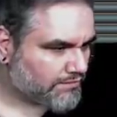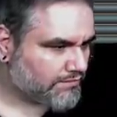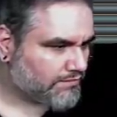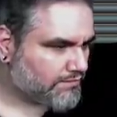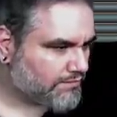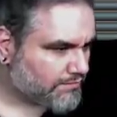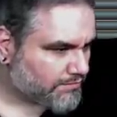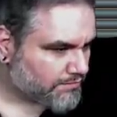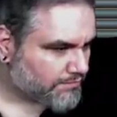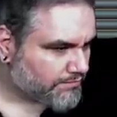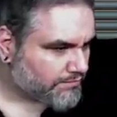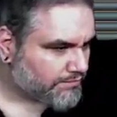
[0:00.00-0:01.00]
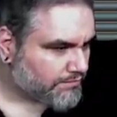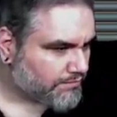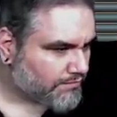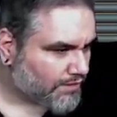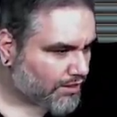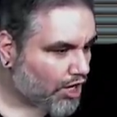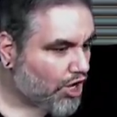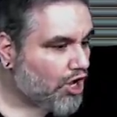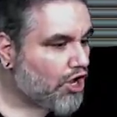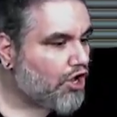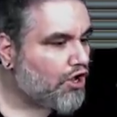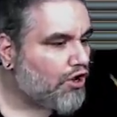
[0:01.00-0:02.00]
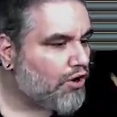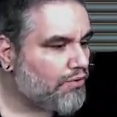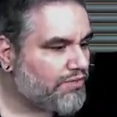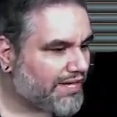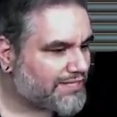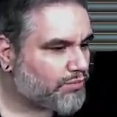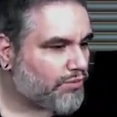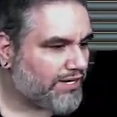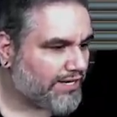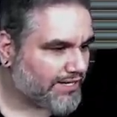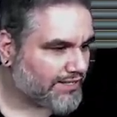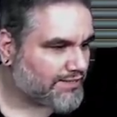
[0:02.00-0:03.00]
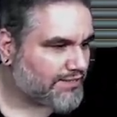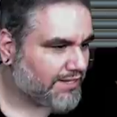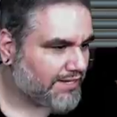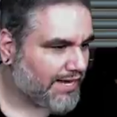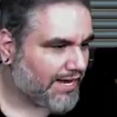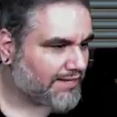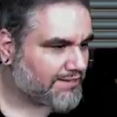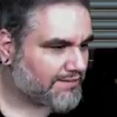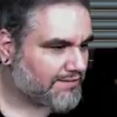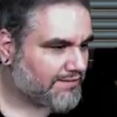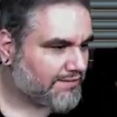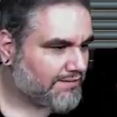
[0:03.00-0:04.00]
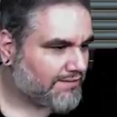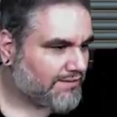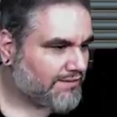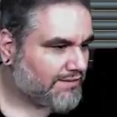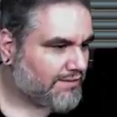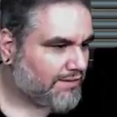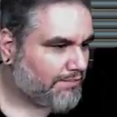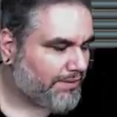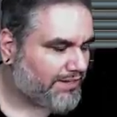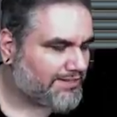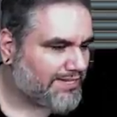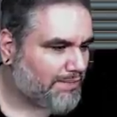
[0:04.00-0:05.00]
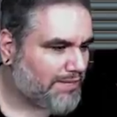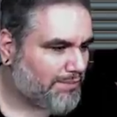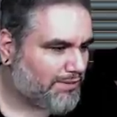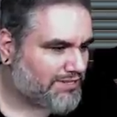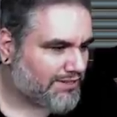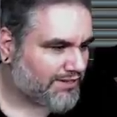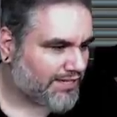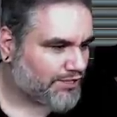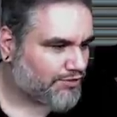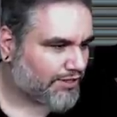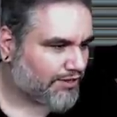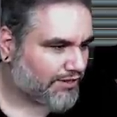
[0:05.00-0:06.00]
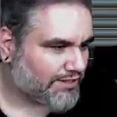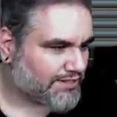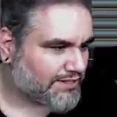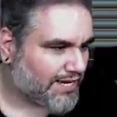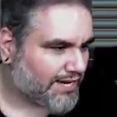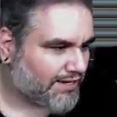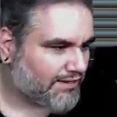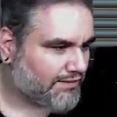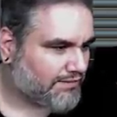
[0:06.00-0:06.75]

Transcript: Because these are two separate lines of text. Oh, that's what it is. Then yes. Because Deputy puts a delayed trigger on the stack.